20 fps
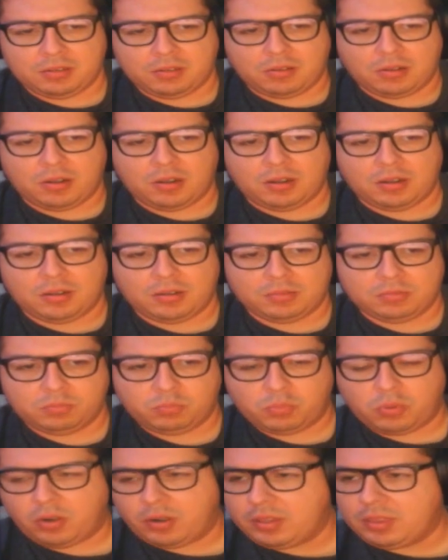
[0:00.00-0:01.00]
are
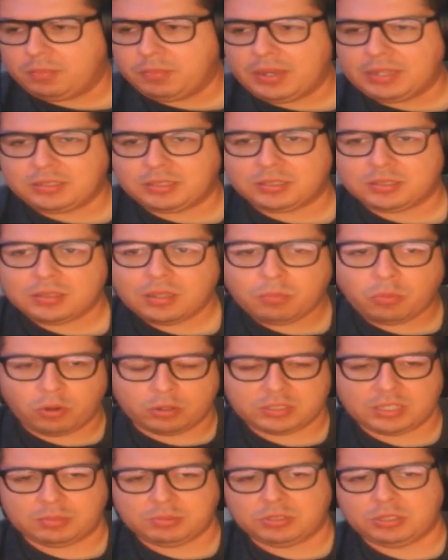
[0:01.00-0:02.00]
probably the best
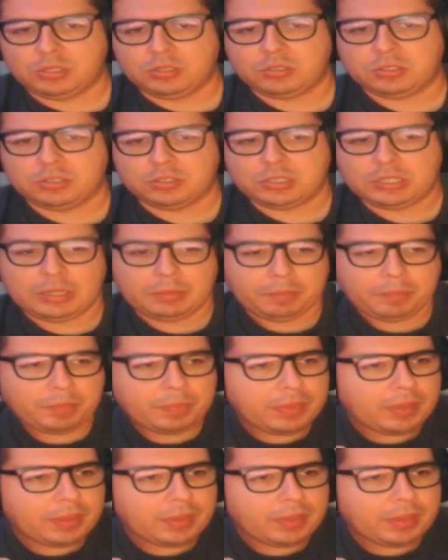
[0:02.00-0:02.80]
prototypes to use in your team.